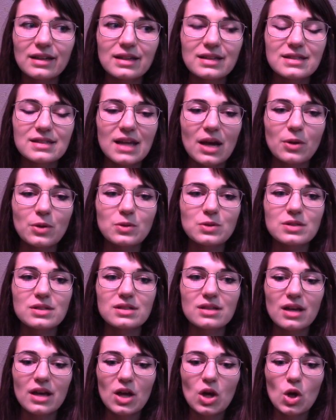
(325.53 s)
It sounds
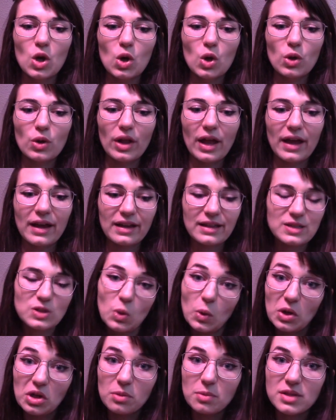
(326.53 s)
like it's
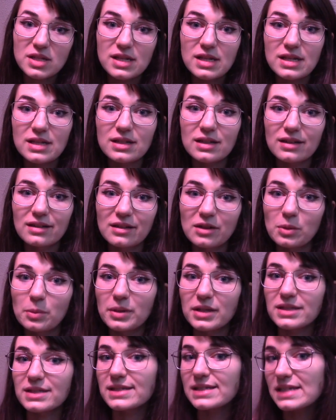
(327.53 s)
going to be a little
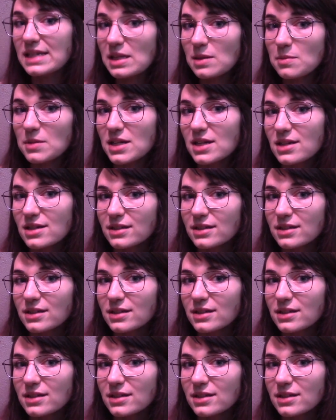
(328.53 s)
bit steamy.